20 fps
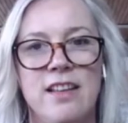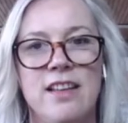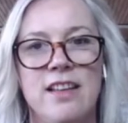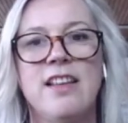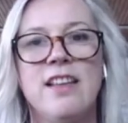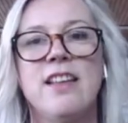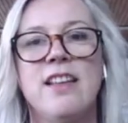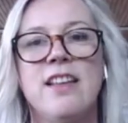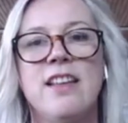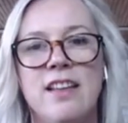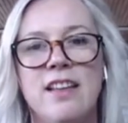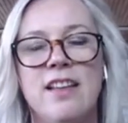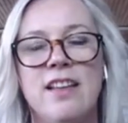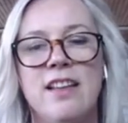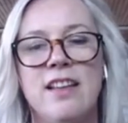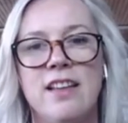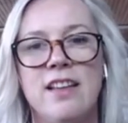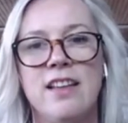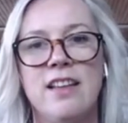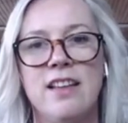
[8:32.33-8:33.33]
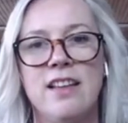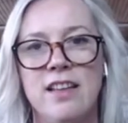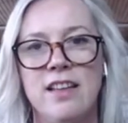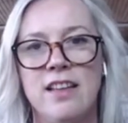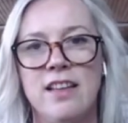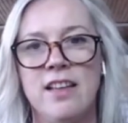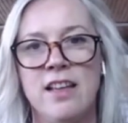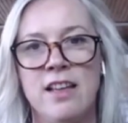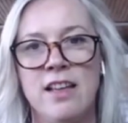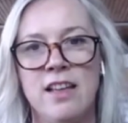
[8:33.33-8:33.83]

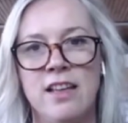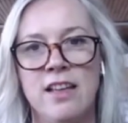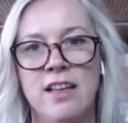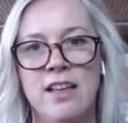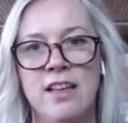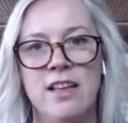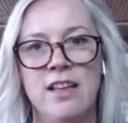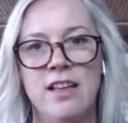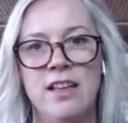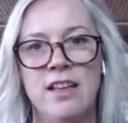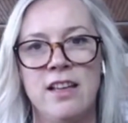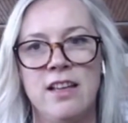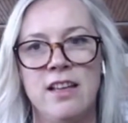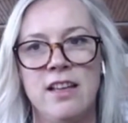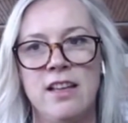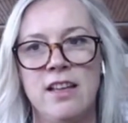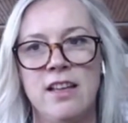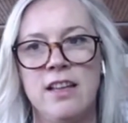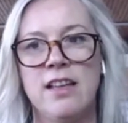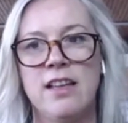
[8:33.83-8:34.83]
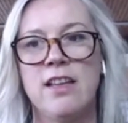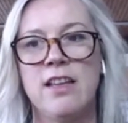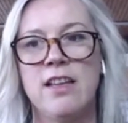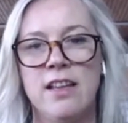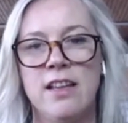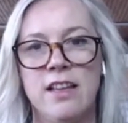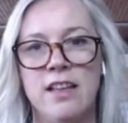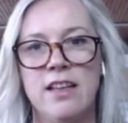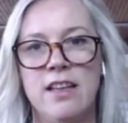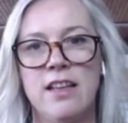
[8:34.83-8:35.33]

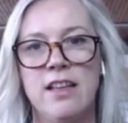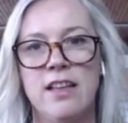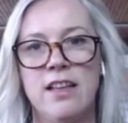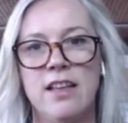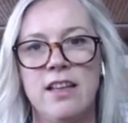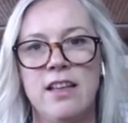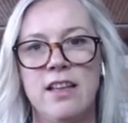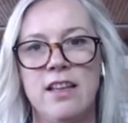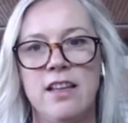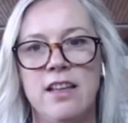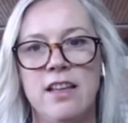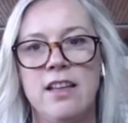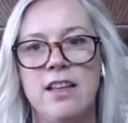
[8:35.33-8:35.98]
The person shown says nothing.